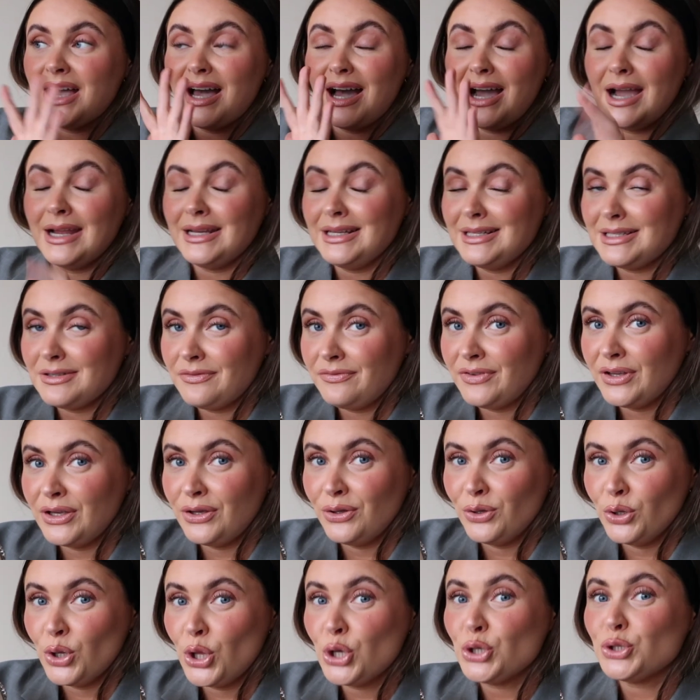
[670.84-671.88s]
I need to
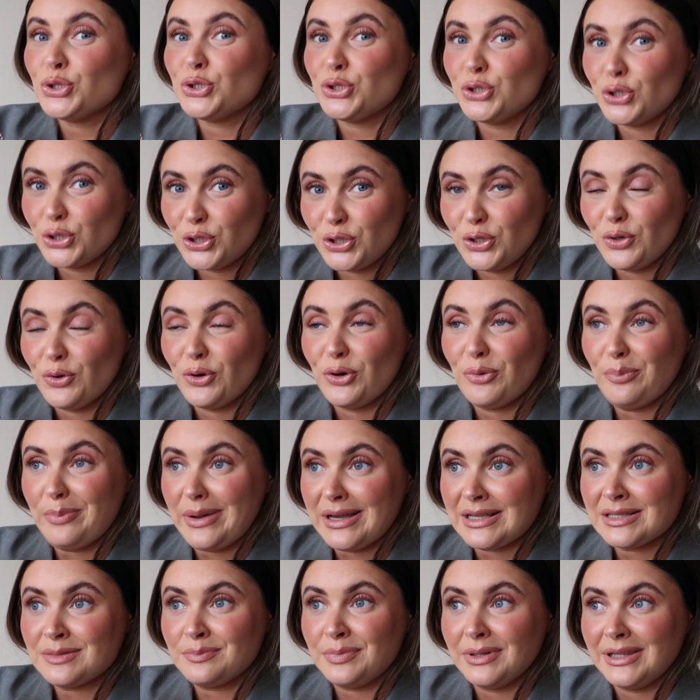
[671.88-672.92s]
feel secure,
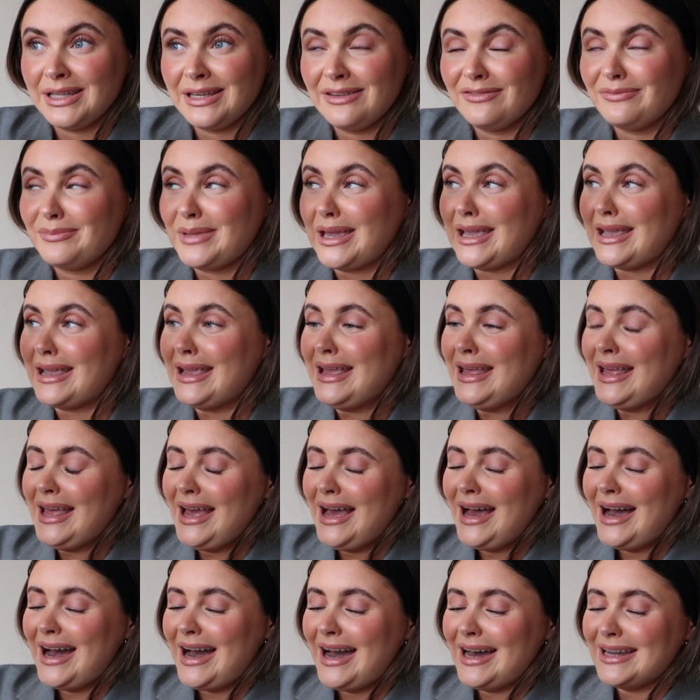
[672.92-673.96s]
best believe me.
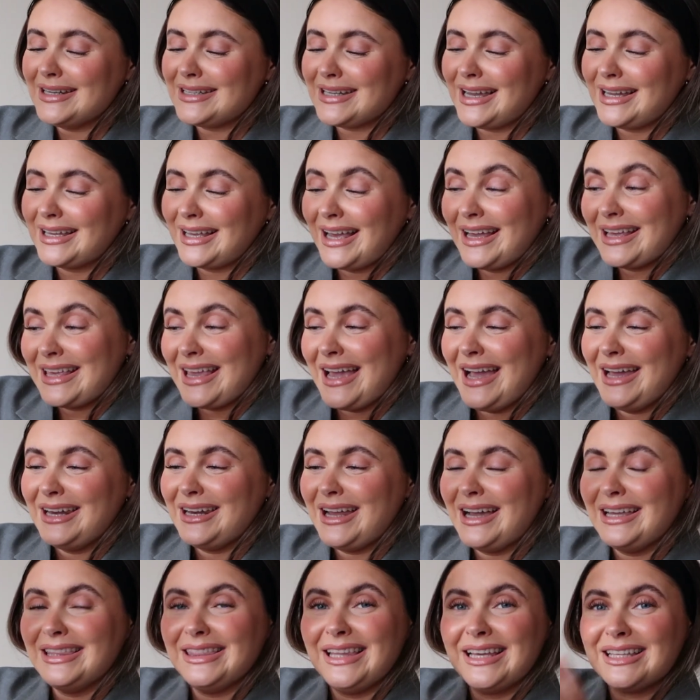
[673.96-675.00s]
And
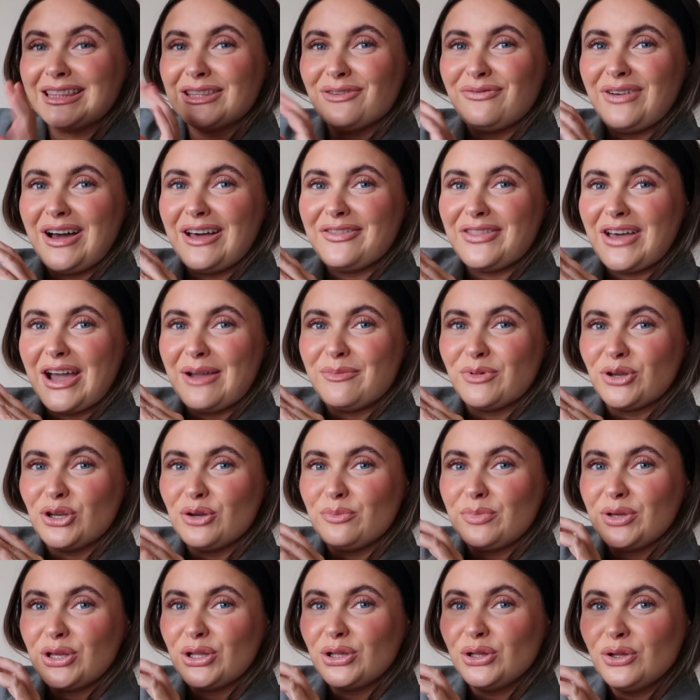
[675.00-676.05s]
I like the fact that I'm going
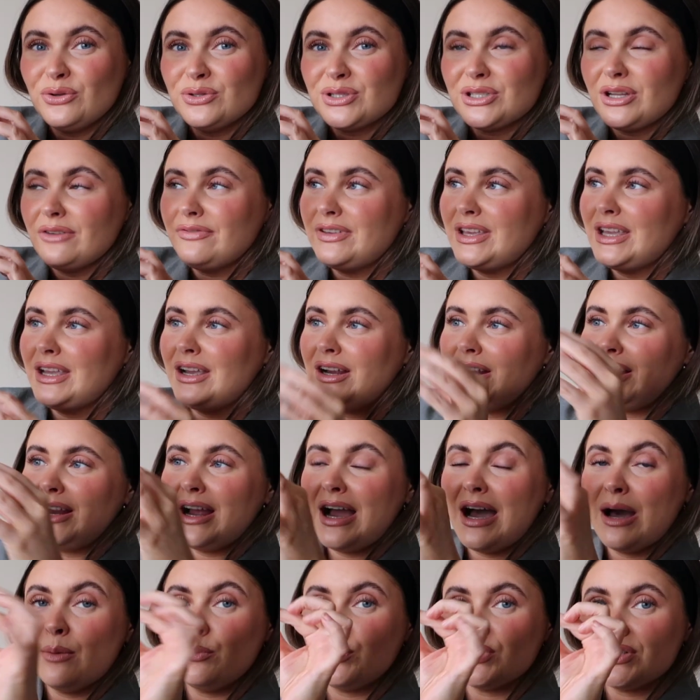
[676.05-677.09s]
to be closed off
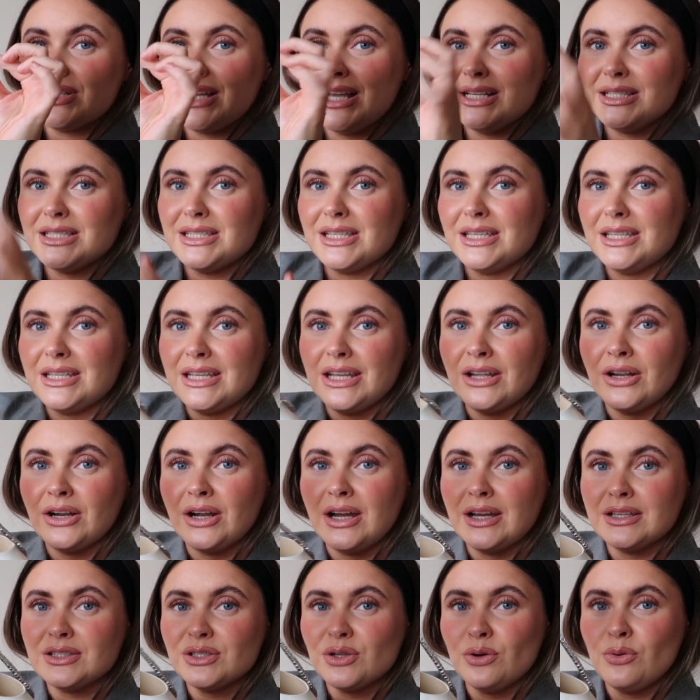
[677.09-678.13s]
here and protected in
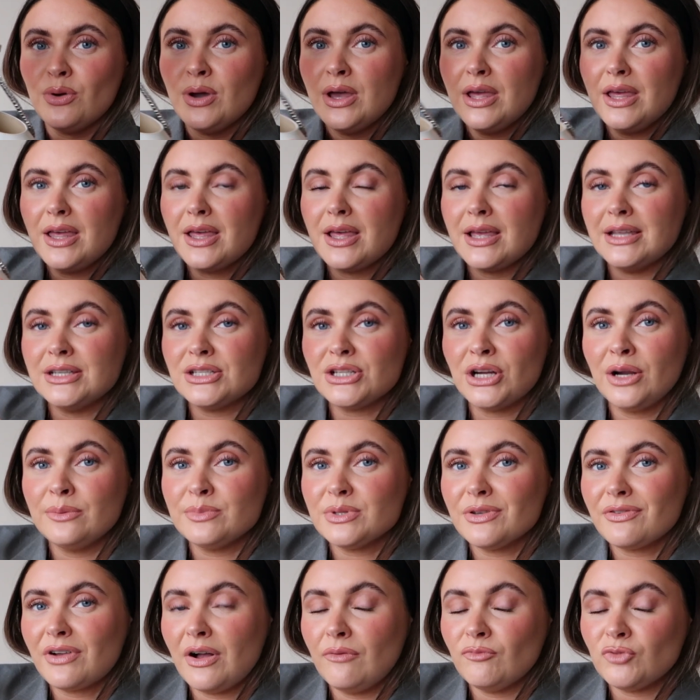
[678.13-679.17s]
here. So in
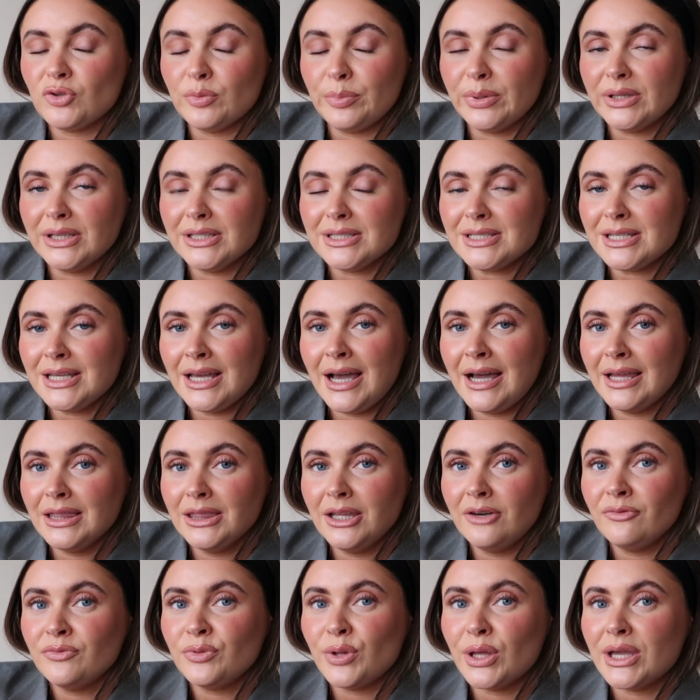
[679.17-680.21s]
terms of comfortability, I
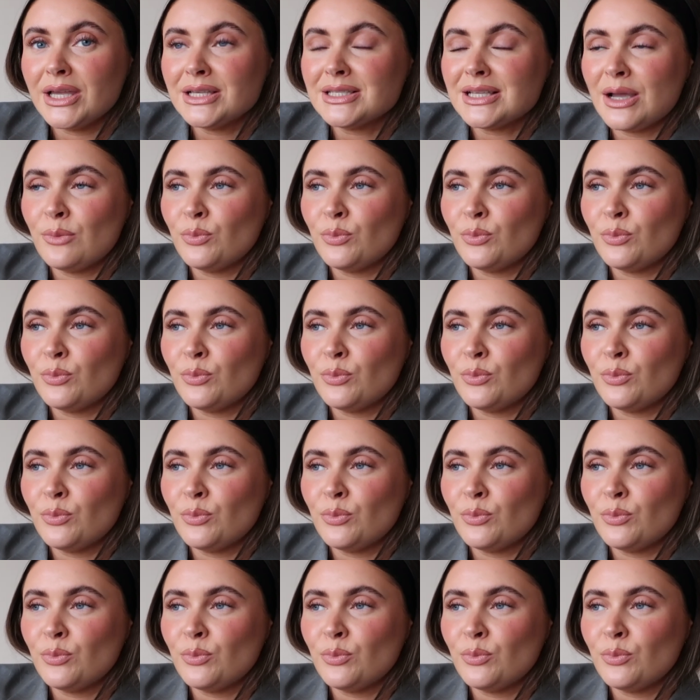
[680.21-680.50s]
love these.